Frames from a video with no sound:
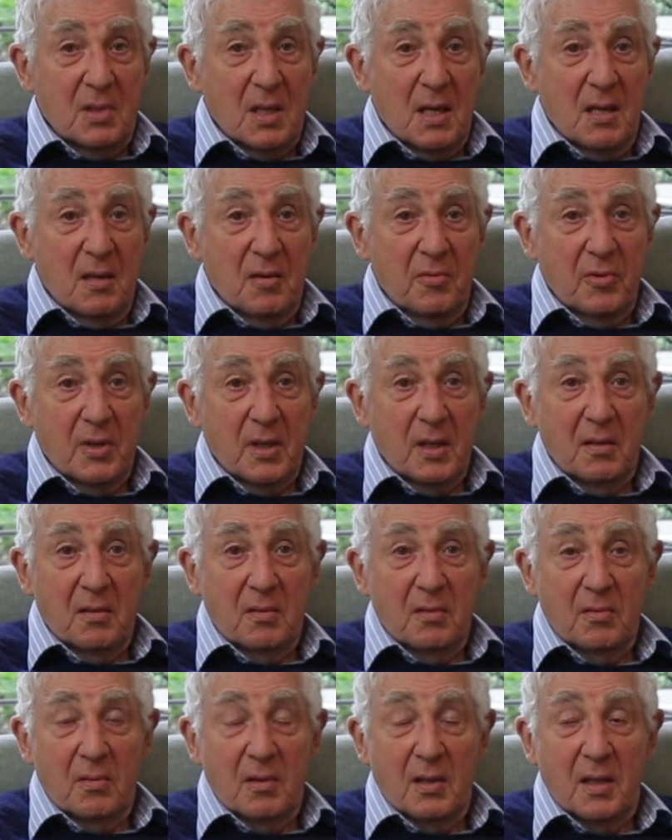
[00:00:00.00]
tailoring,
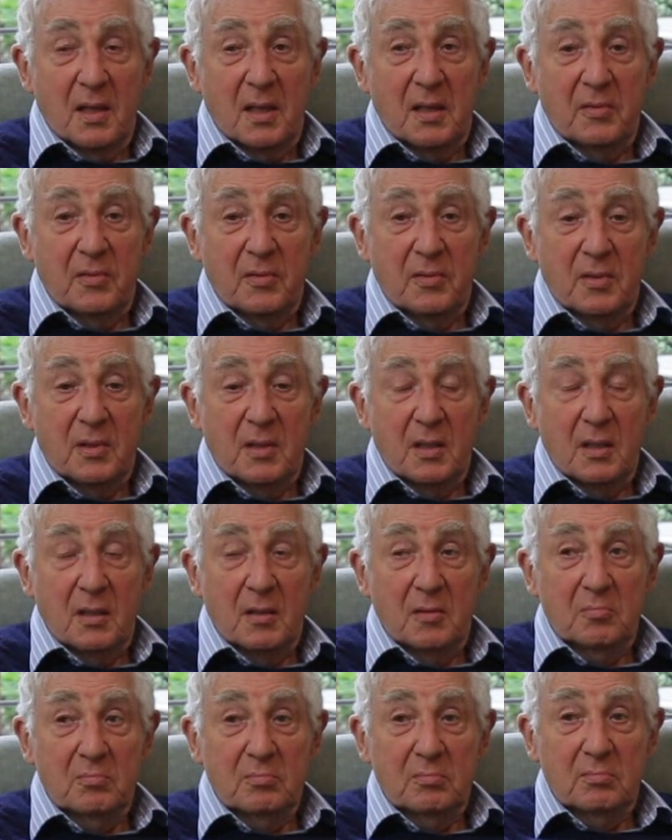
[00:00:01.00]
and
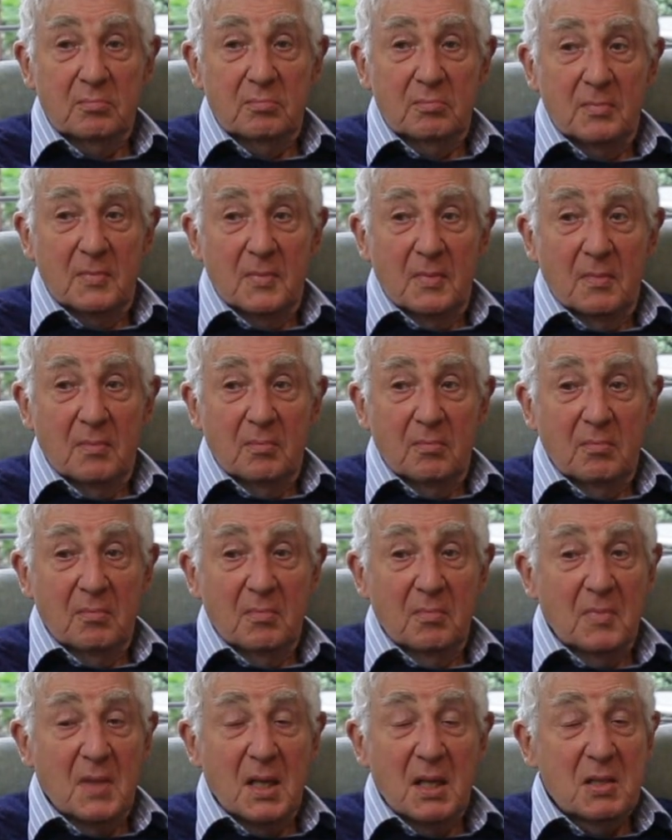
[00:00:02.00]
um,
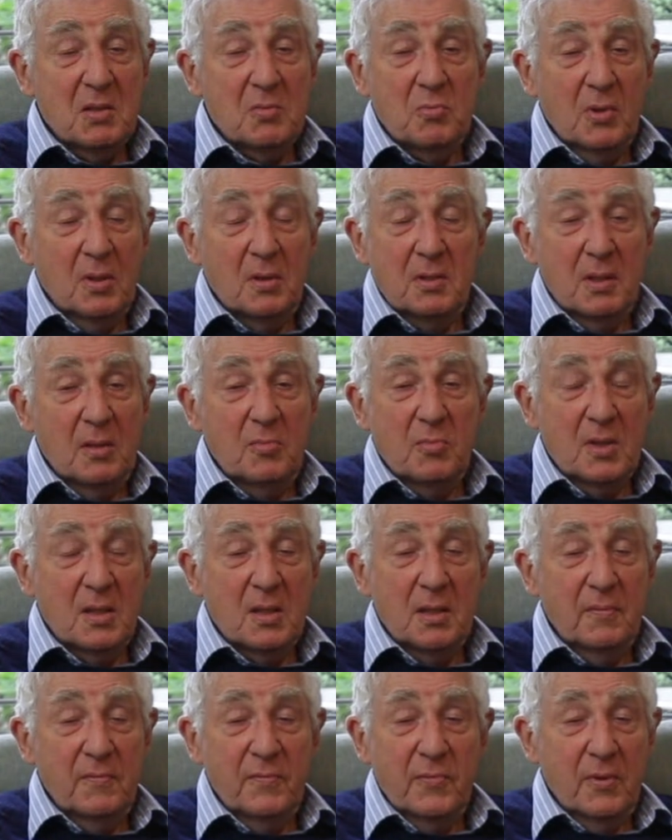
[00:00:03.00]
And that's what he was
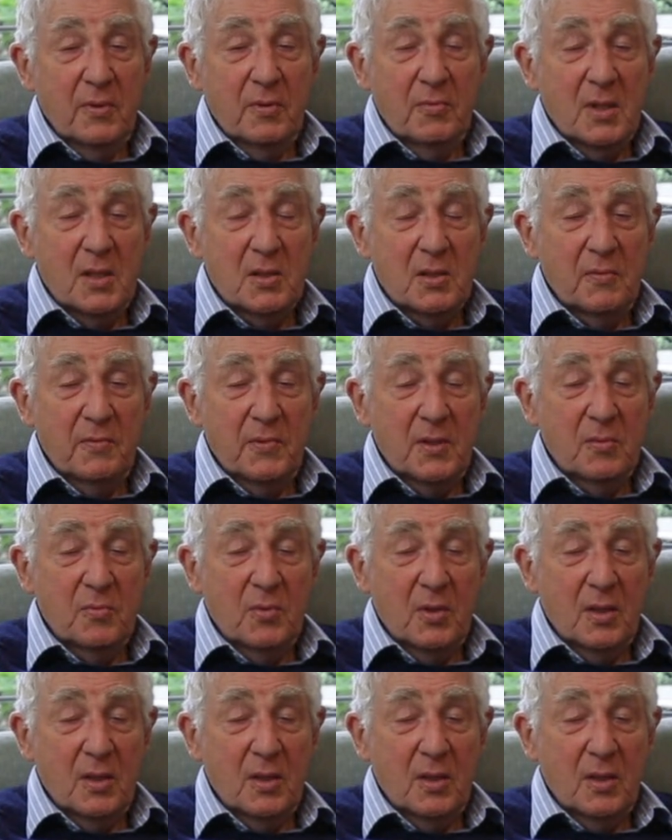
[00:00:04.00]
in for the rest of his